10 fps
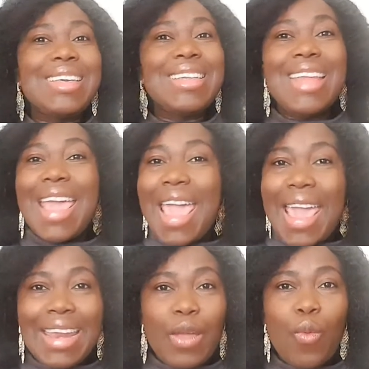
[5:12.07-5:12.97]
in
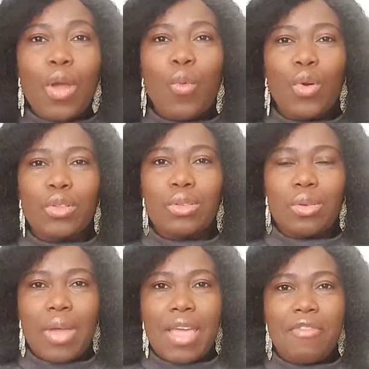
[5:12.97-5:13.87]
any way
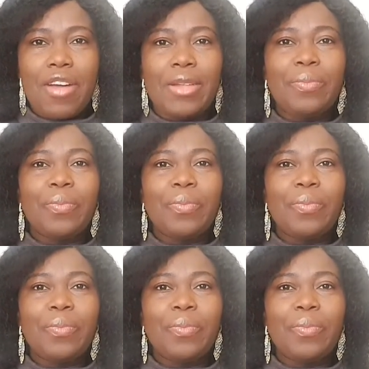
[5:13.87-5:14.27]
whatsoever.